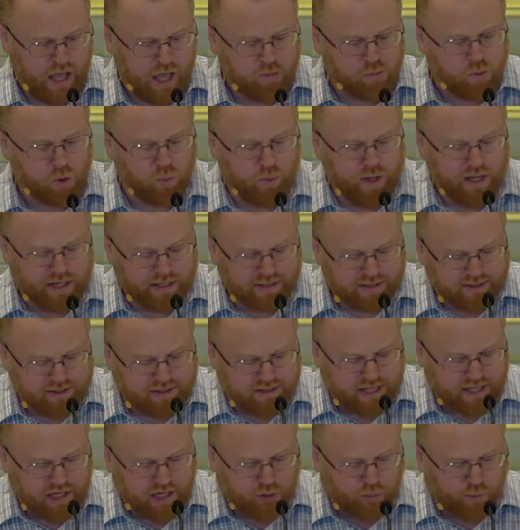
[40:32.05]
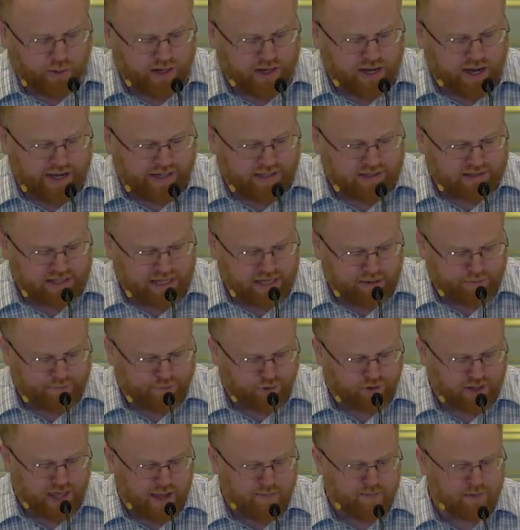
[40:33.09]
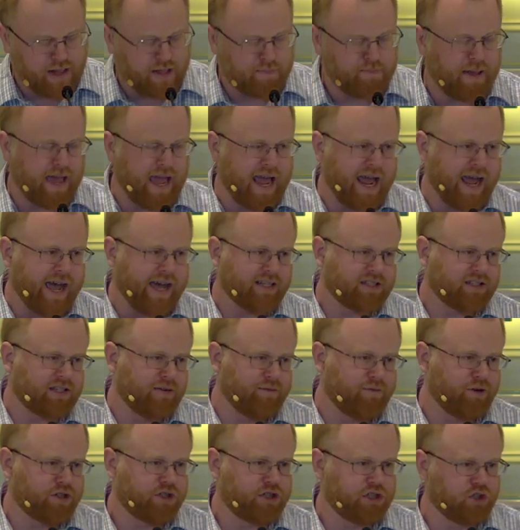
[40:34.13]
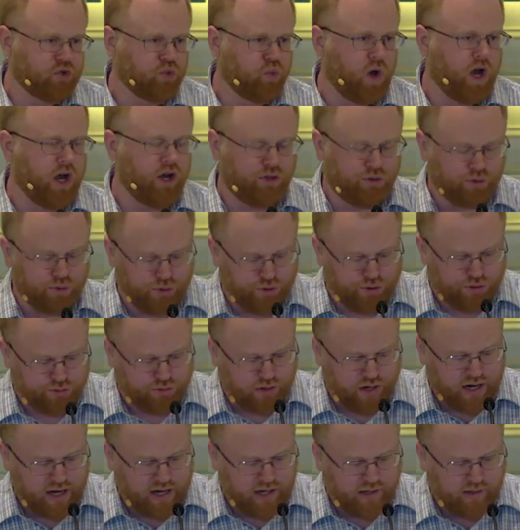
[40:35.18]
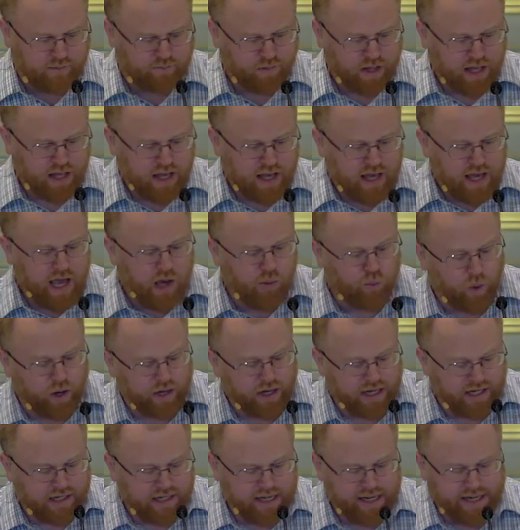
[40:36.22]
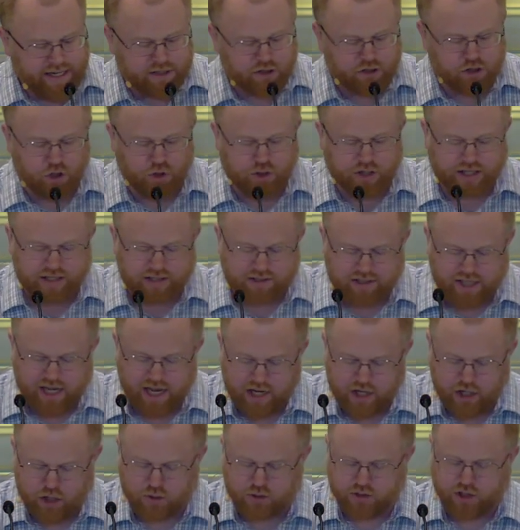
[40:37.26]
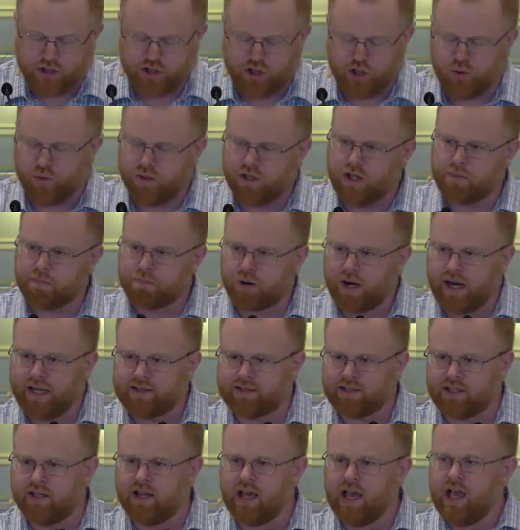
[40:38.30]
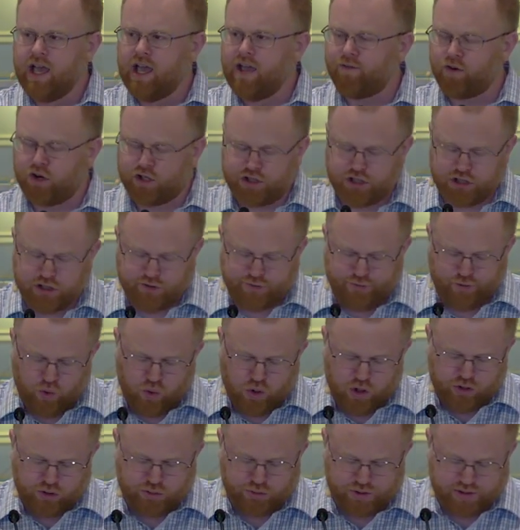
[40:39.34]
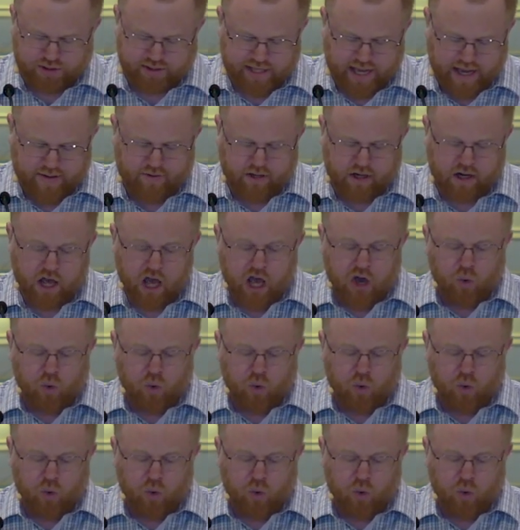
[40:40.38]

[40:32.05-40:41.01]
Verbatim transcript: when we consider what God did for them in the past in verses 1 through 3 and what he needs to continue to do in the present in verses 4 through 7,